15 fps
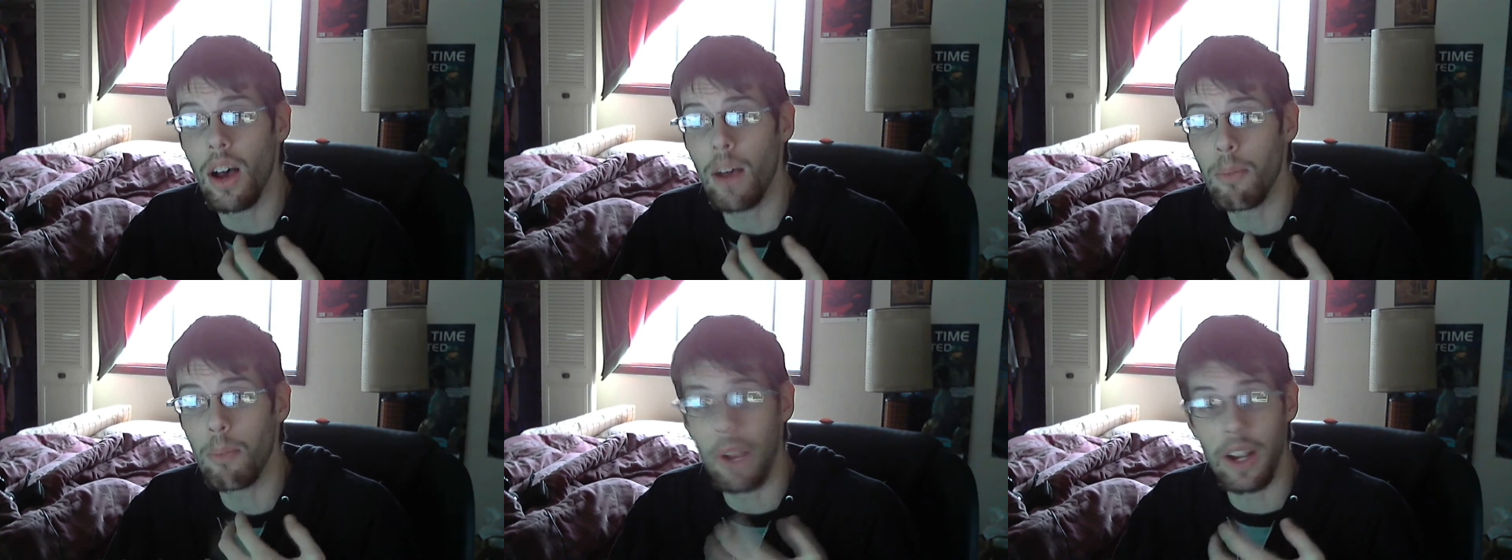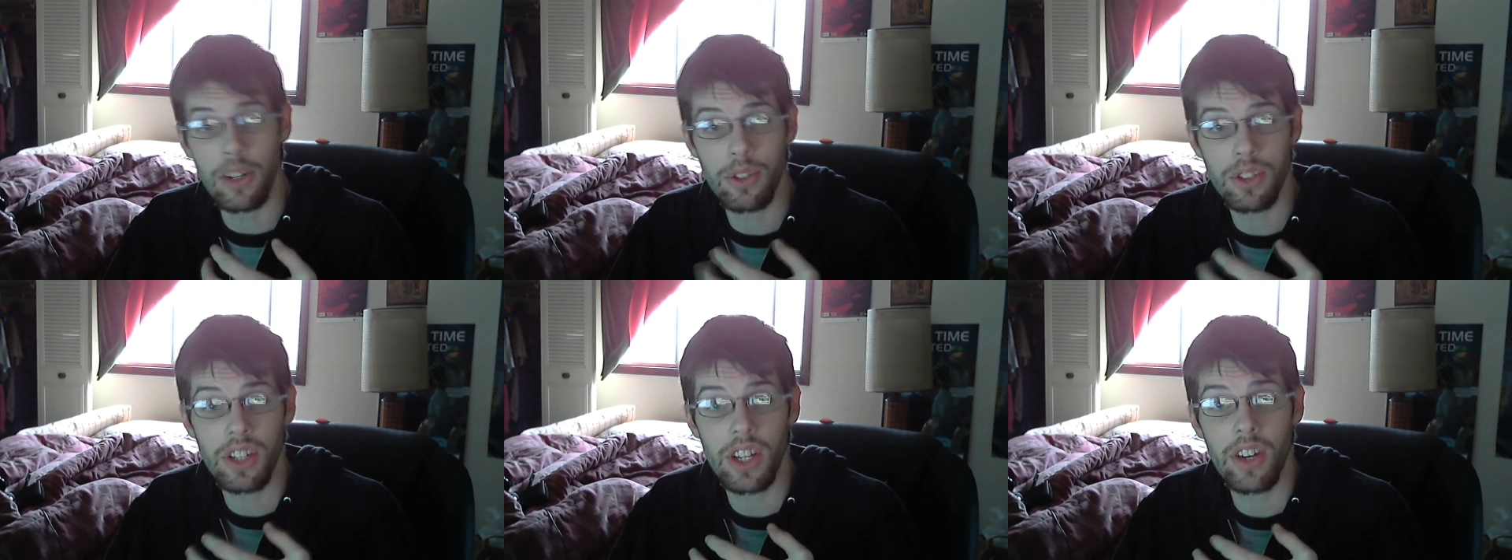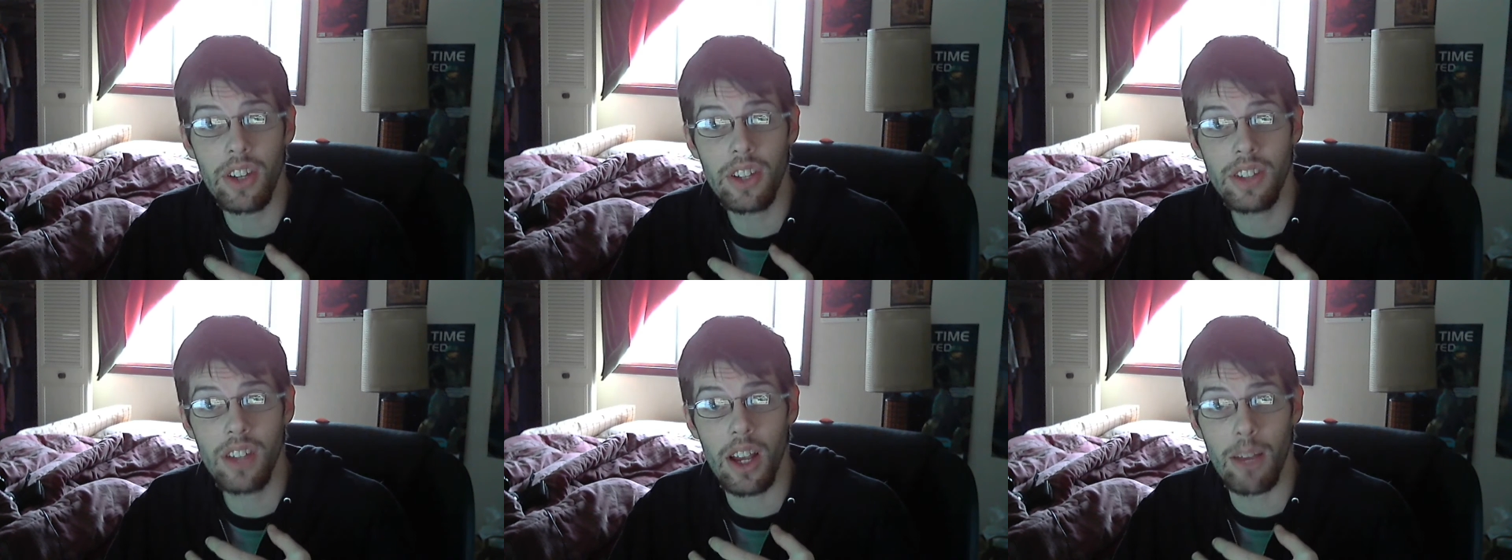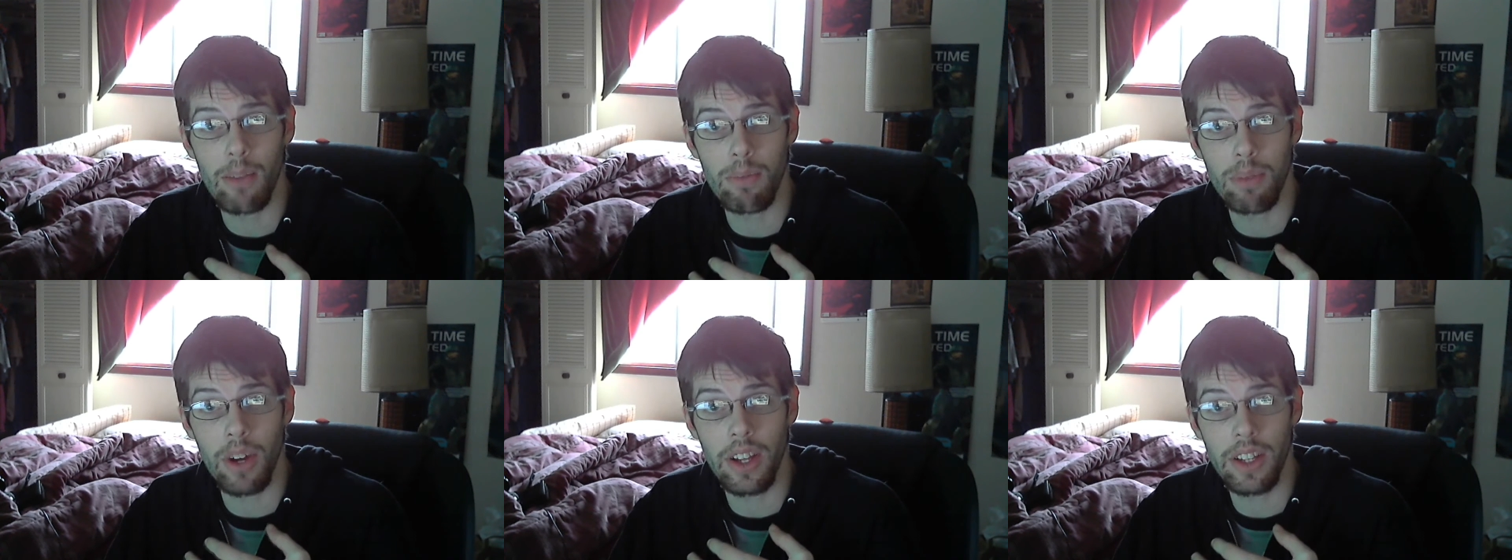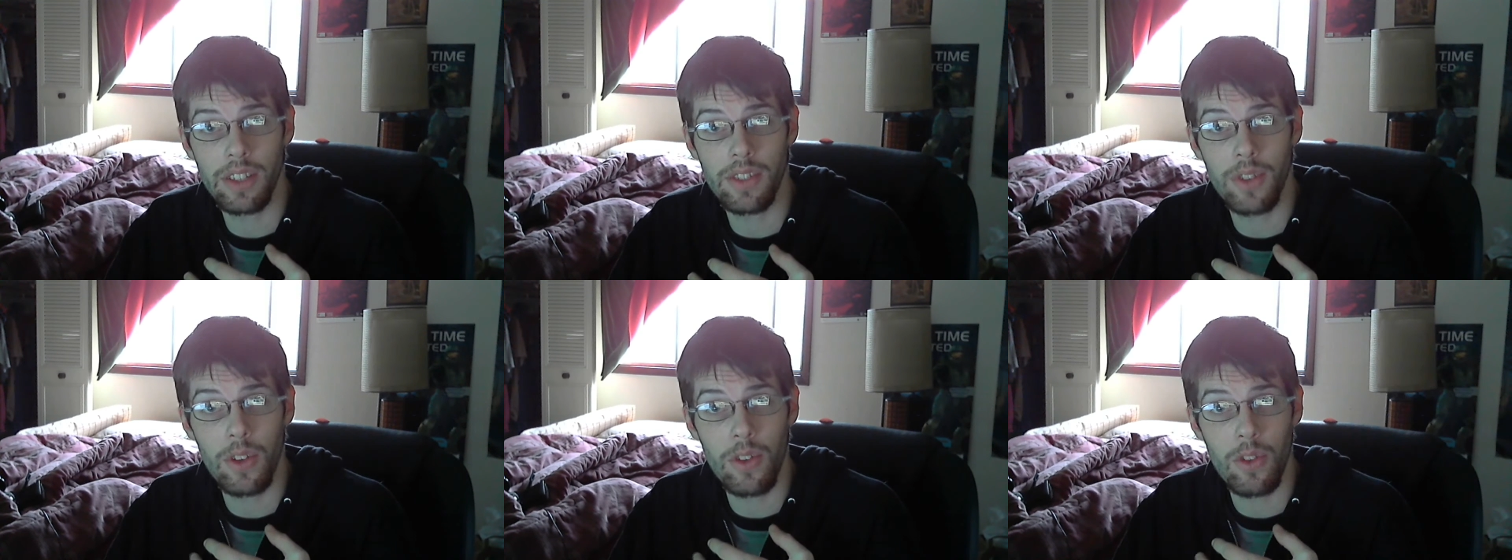My new series, Brain's
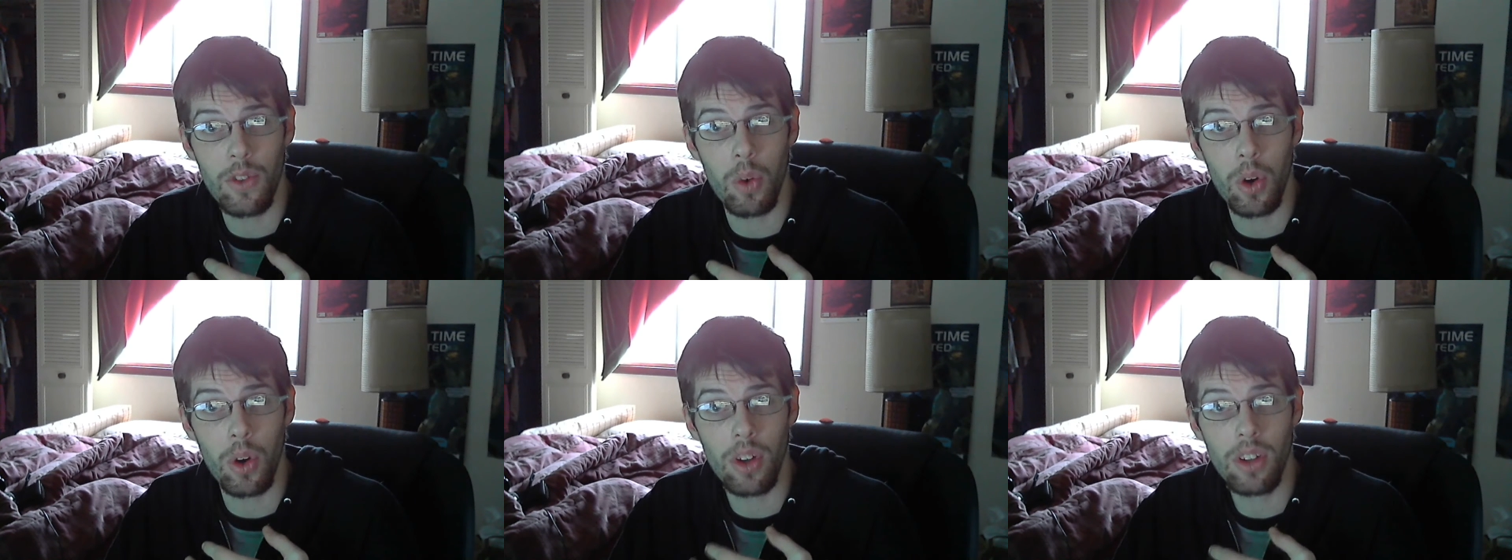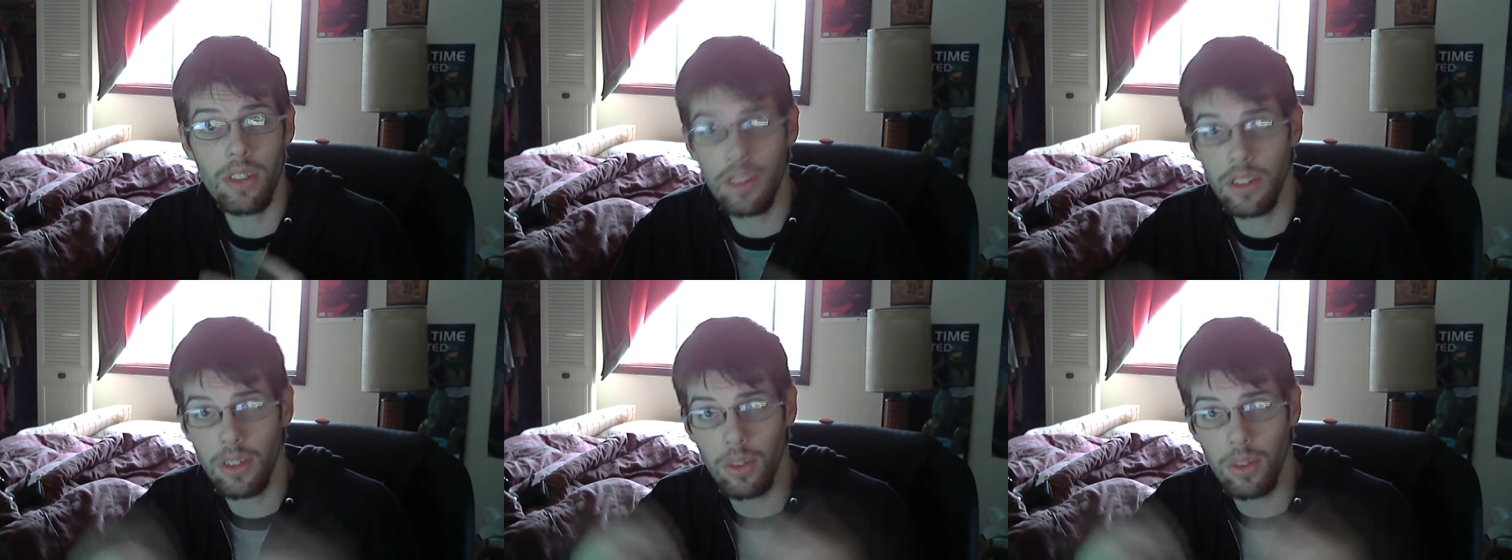View of the World,